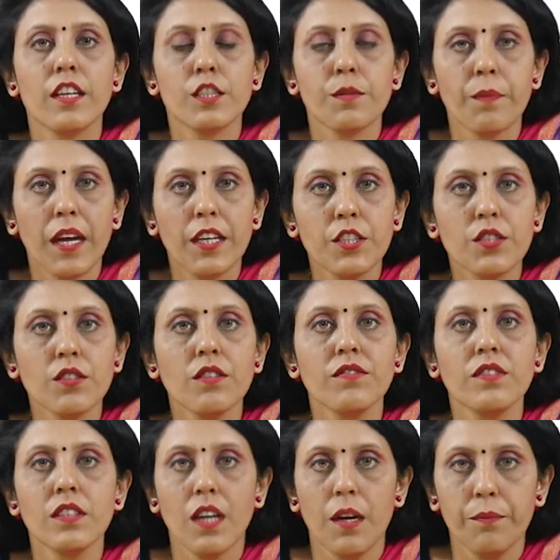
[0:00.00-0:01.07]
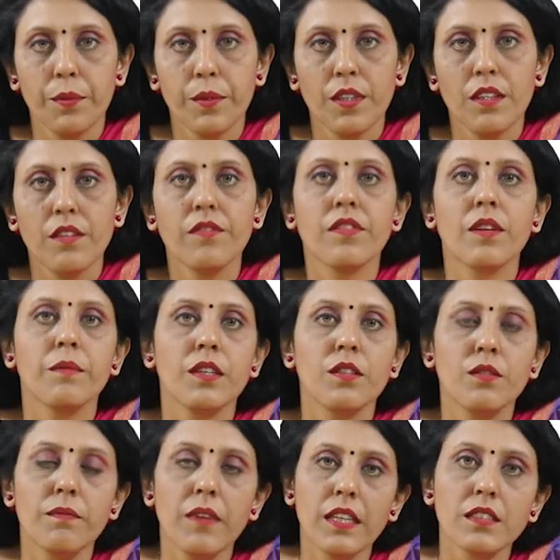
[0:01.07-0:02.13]
expansion of a company from a
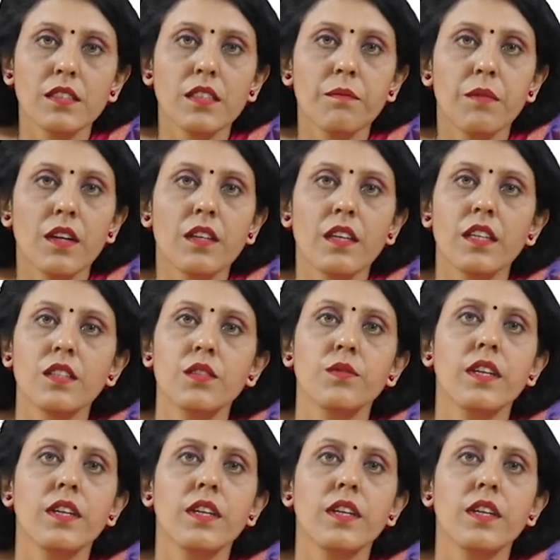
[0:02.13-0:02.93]
domestic market